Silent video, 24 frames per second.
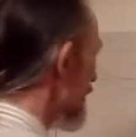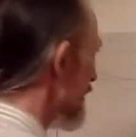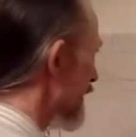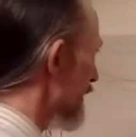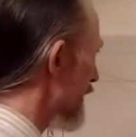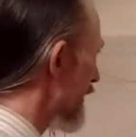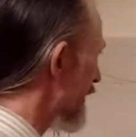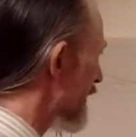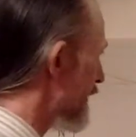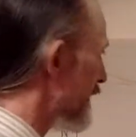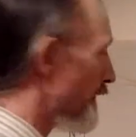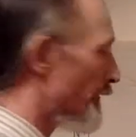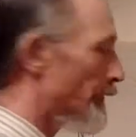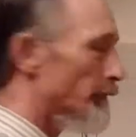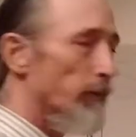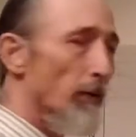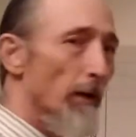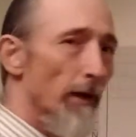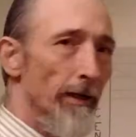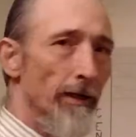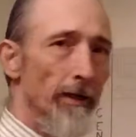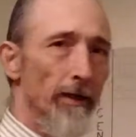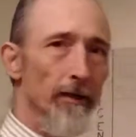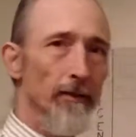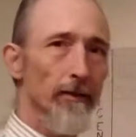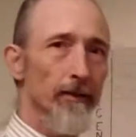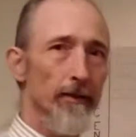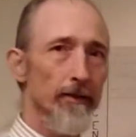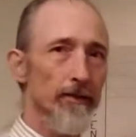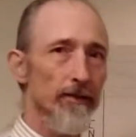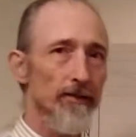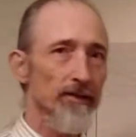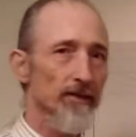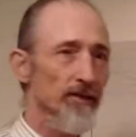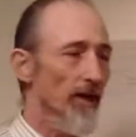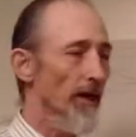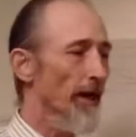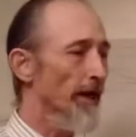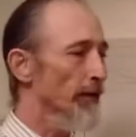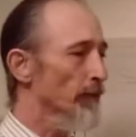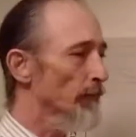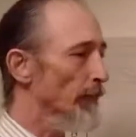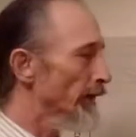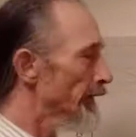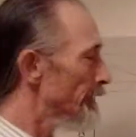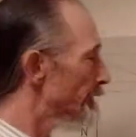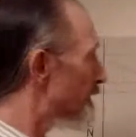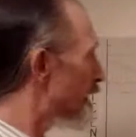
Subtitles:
The other one is sine wave